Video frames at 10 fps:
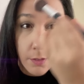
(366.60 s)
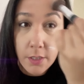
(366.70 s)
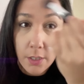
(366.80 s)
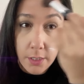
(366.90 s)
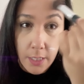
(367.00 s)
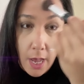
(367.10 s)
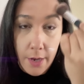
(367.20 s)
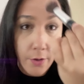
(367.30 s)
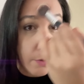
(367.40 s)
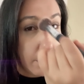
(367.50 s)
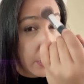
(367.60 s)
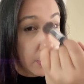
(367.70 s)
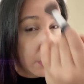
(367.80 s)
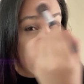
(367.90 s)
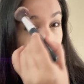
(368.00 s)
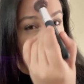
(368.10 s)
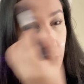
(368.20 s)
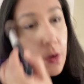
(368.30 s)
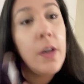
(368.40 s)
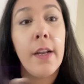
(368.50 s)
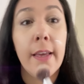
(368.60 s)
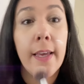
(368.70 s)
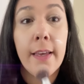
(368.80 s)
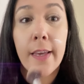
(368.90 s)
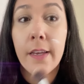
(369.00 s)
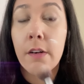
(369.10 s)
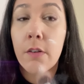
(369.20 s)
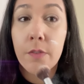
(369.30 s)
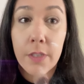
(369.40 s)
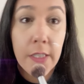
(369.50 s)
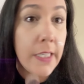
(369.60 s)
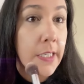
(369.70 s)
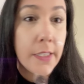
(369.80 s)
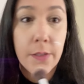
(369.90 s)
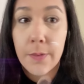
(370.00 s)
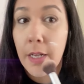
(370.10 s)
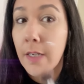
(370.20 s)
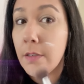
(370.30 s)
because I normally go oily, and over here as well.